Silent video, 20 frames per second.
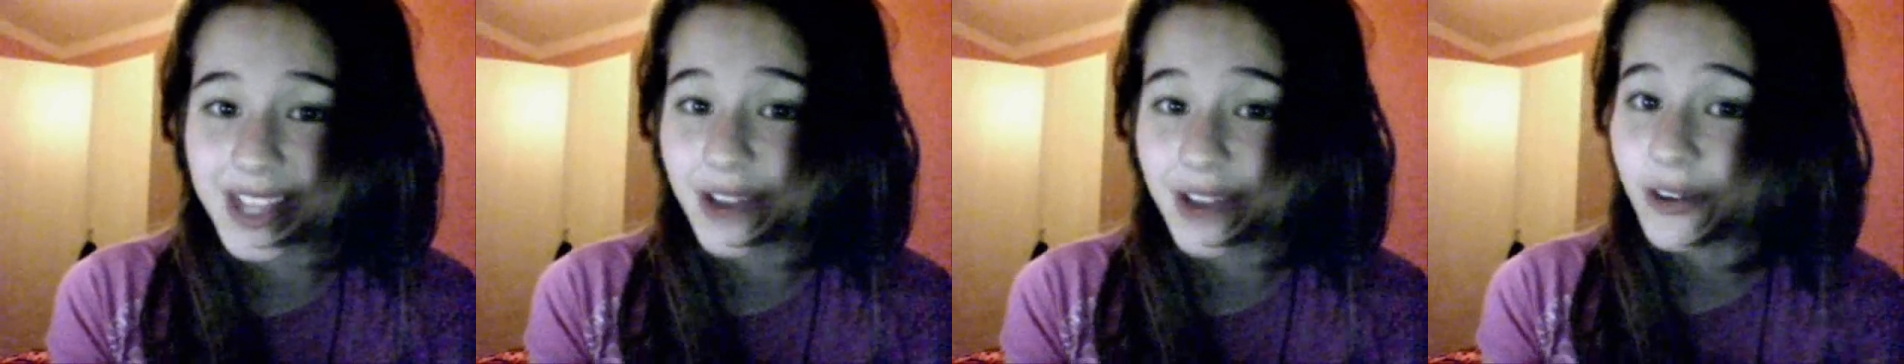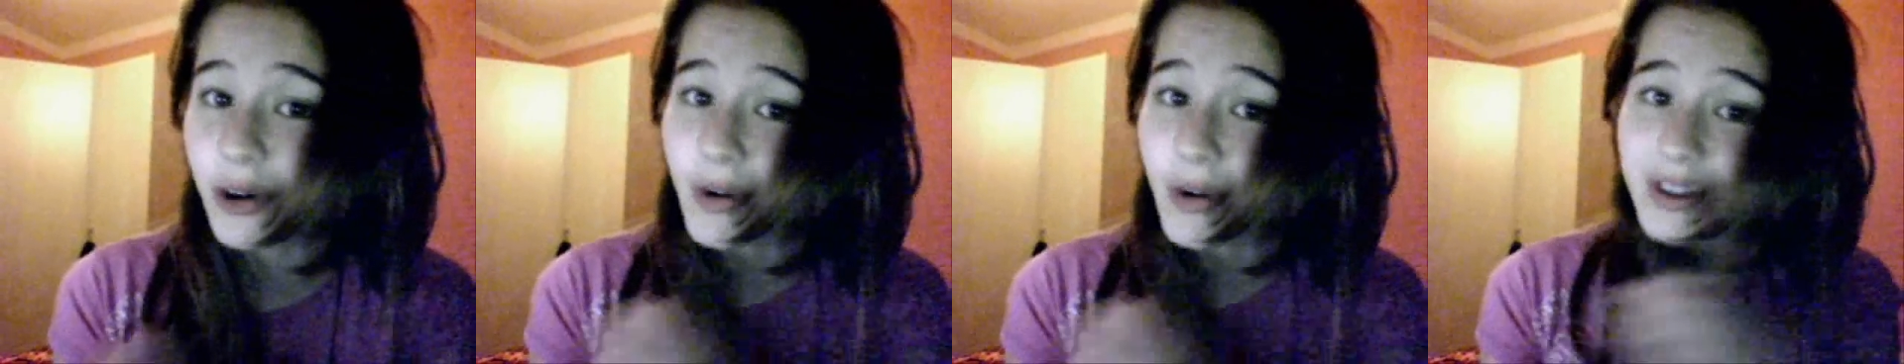
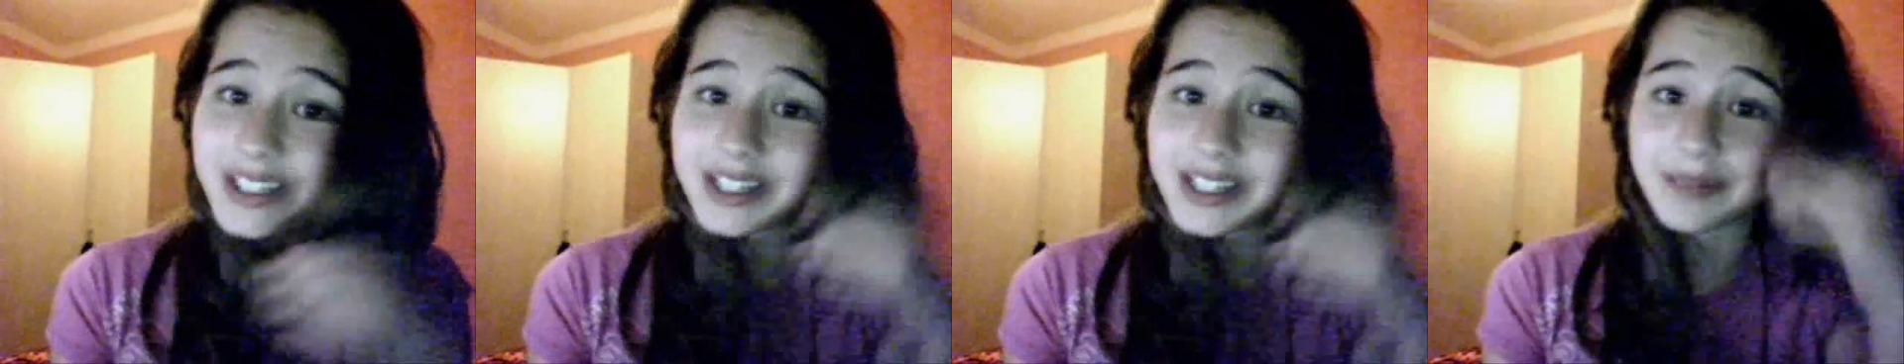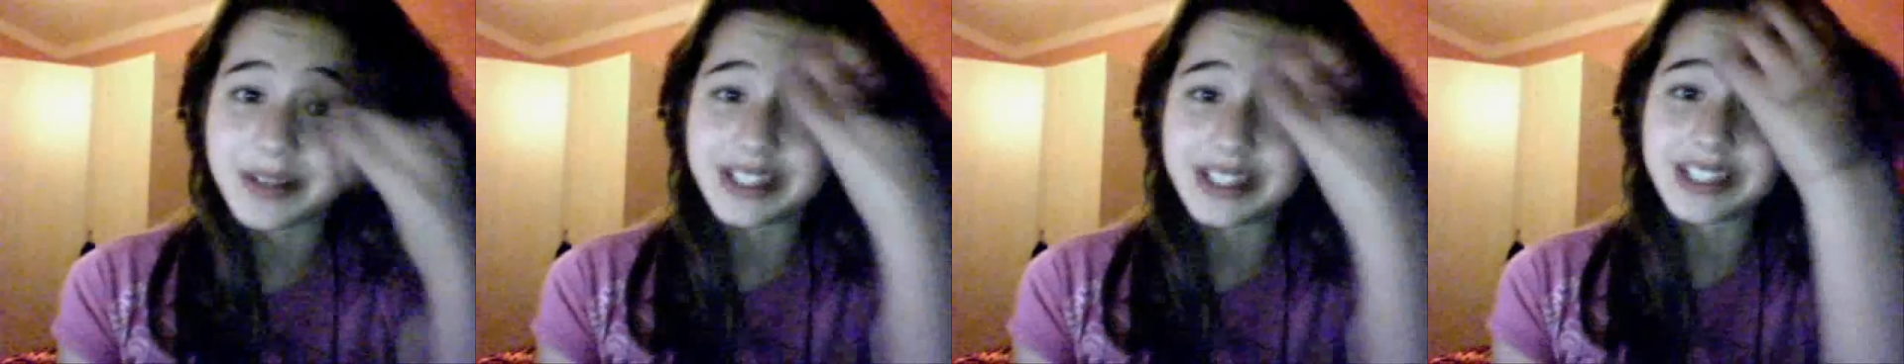they
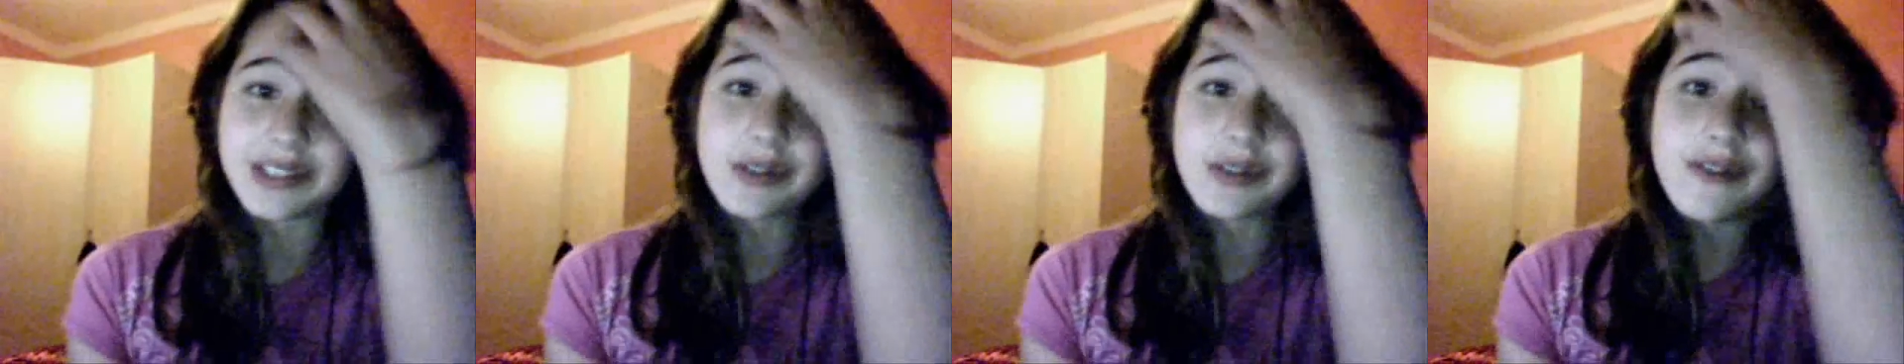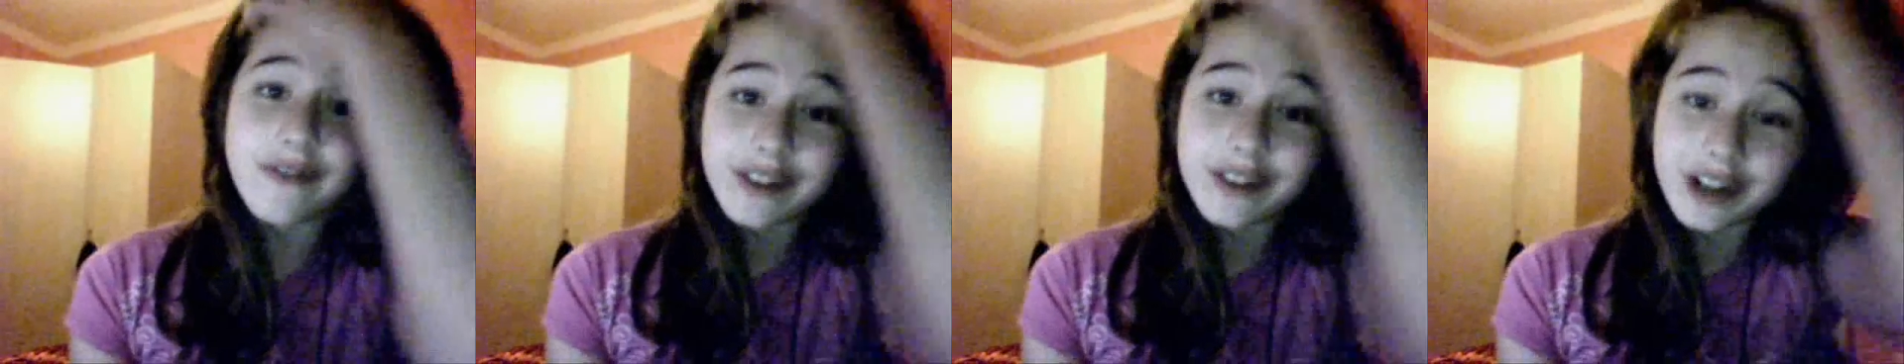requested me to
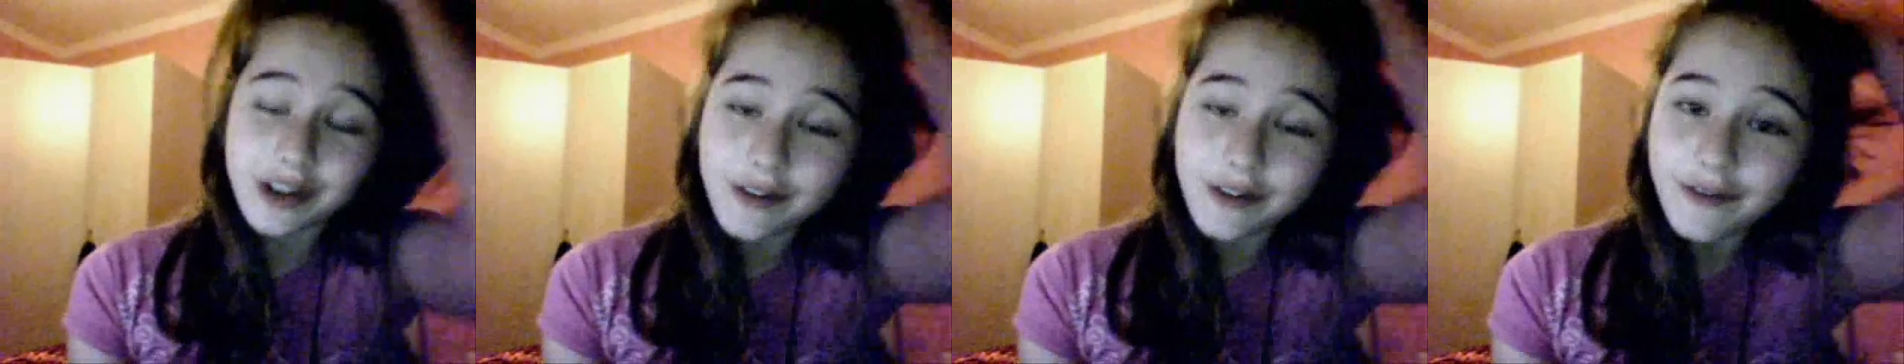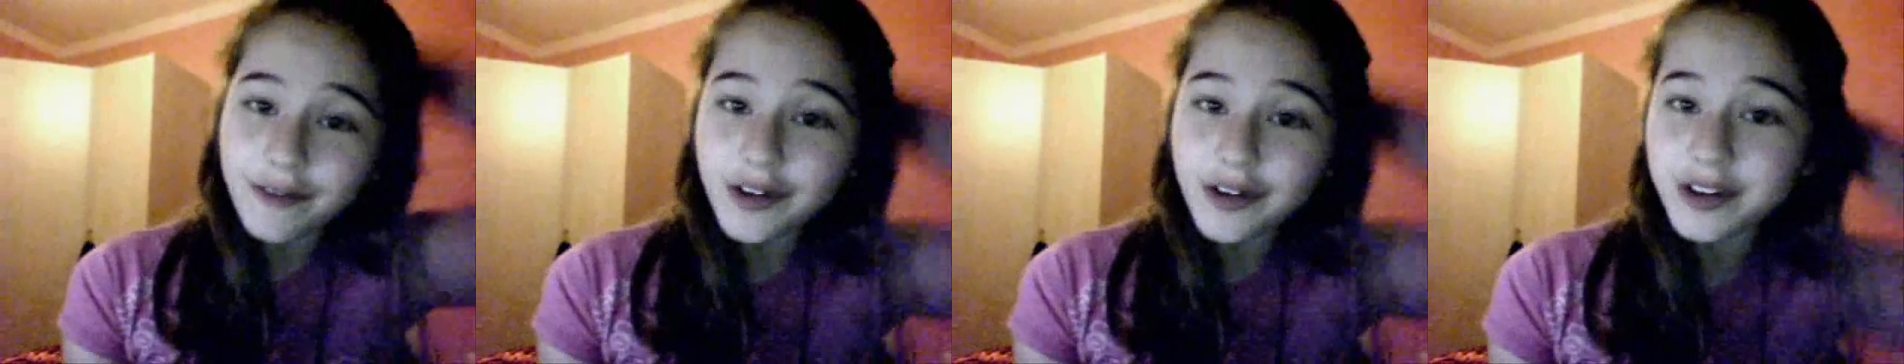do a
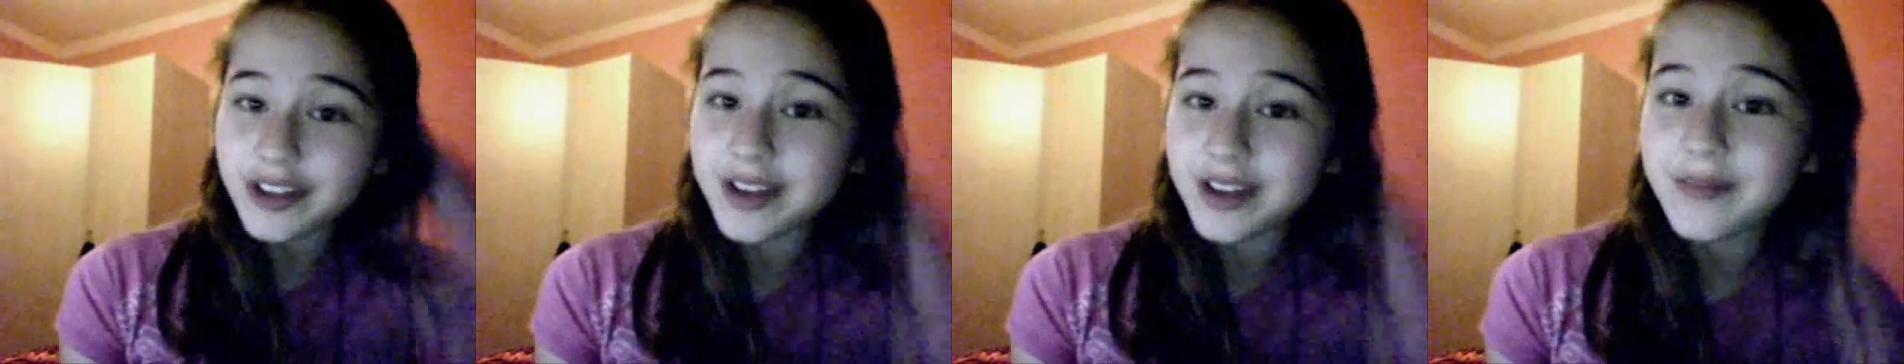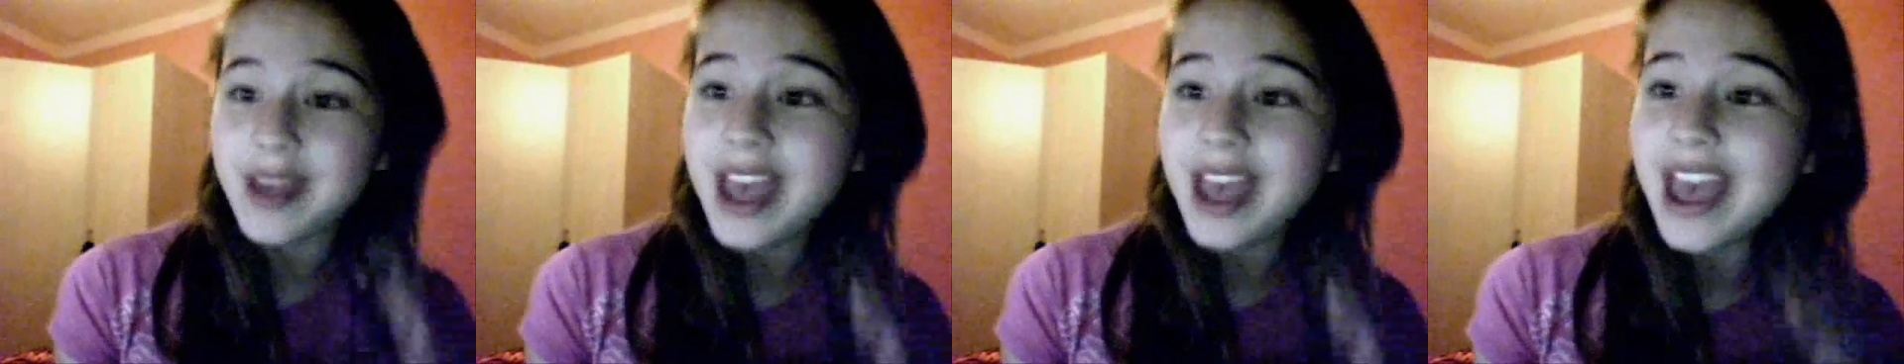video for
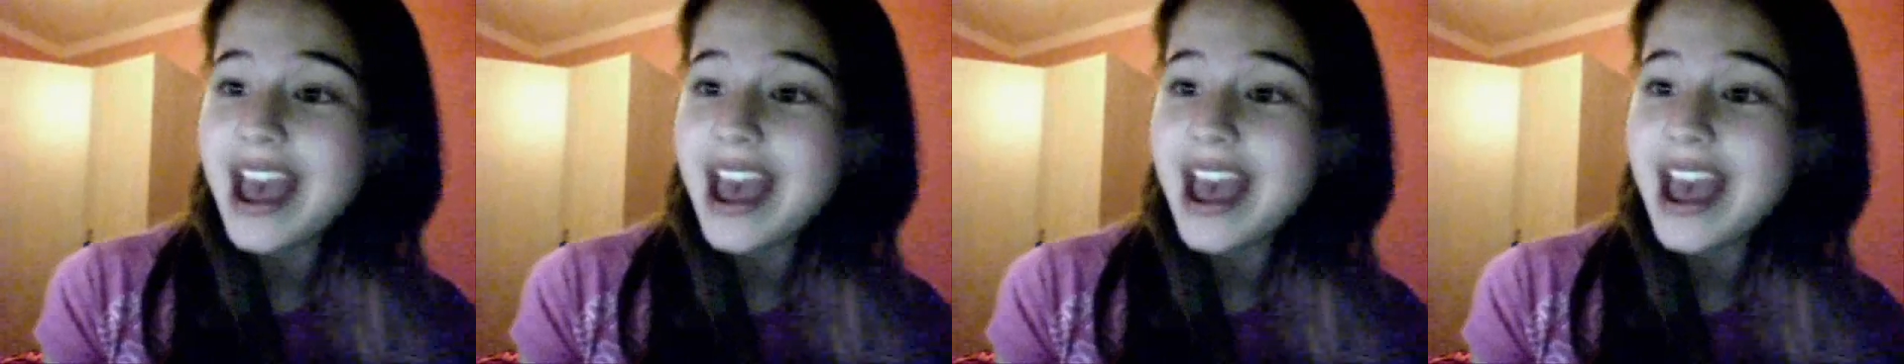them.